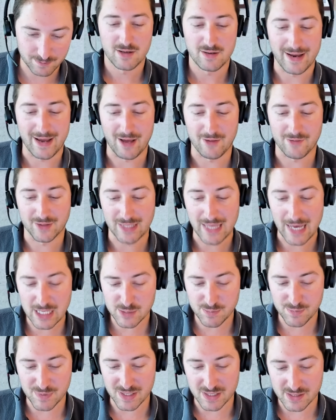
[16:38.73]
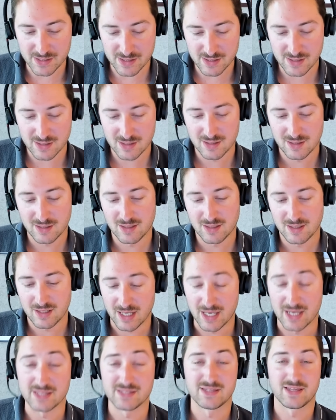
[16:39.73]
Now, the last piece
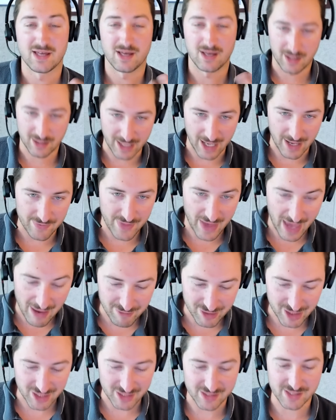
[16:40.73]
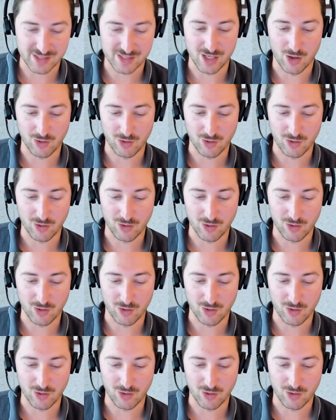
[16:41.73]
is, again, the evidence.